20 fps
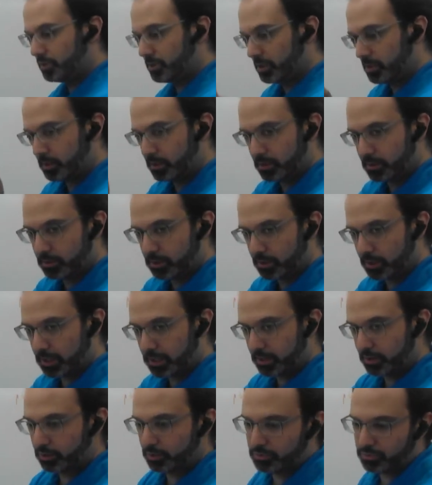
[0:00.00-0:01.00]
it
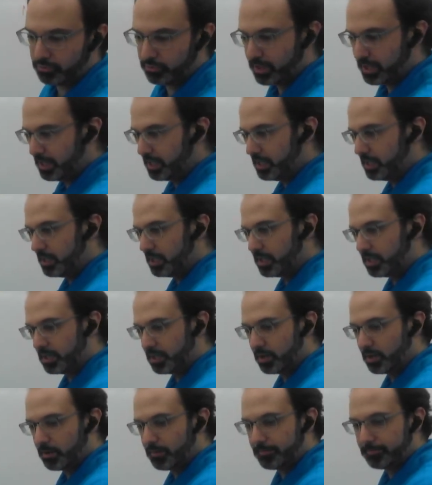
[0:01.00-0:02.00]
in green
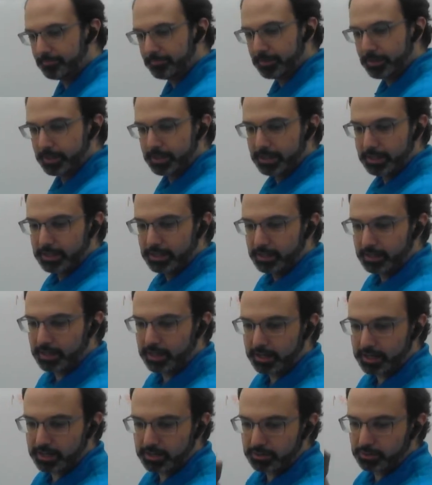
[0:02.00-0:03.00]
here.
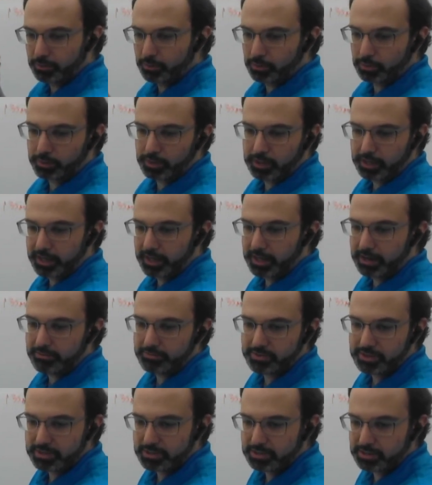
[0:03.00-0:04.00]
And what we're going to
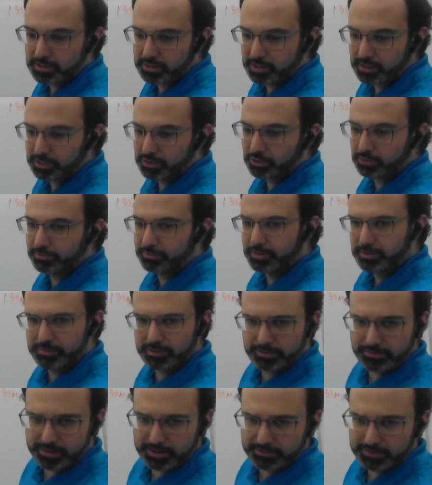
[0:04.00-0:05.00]
have is that it took
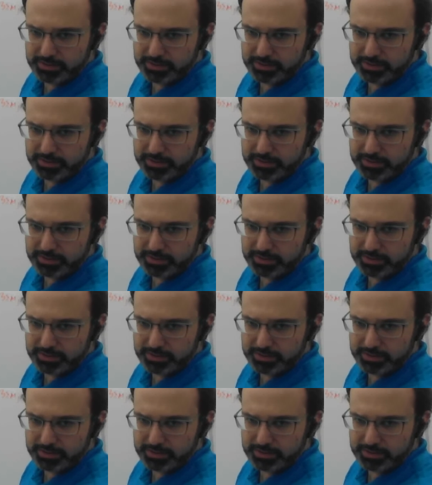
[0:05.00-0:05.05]
55